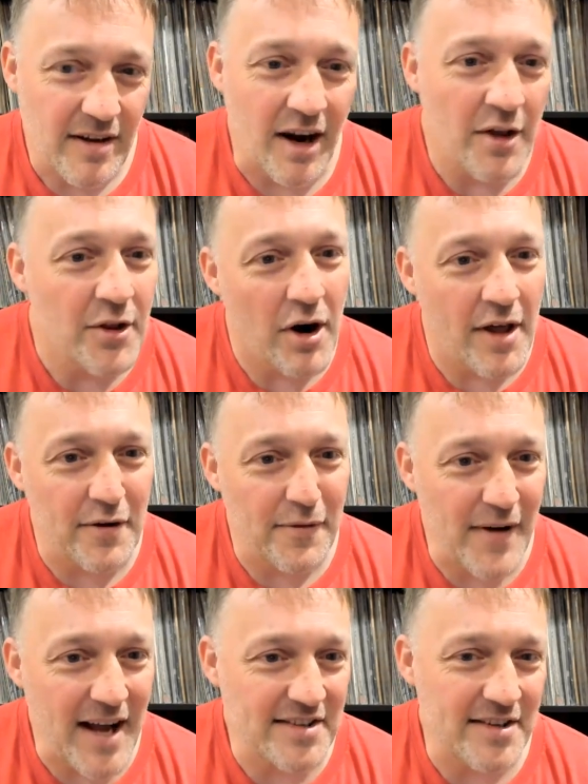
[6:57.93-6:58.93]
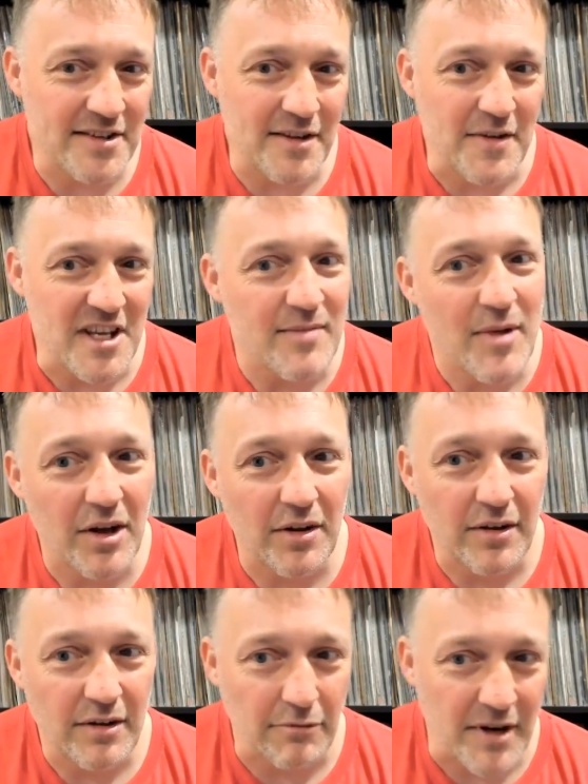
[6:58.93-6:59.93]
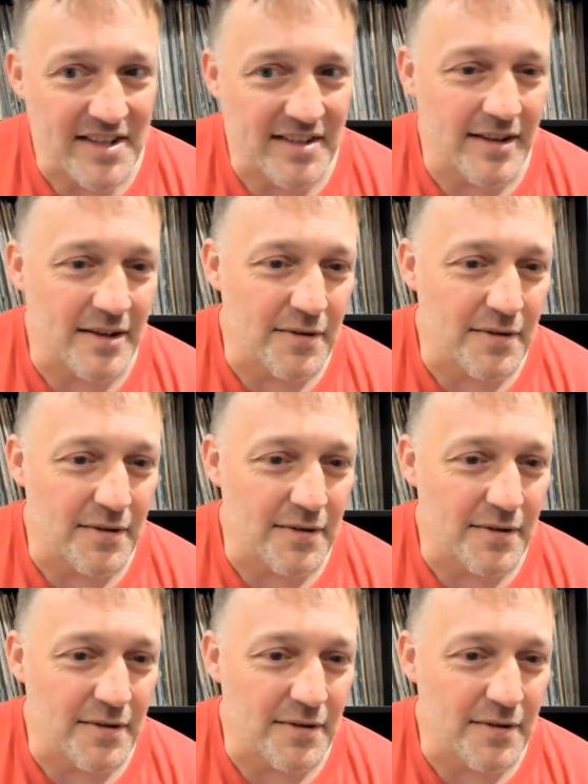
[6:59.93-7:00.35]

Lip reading: Are there other facets of email risk that you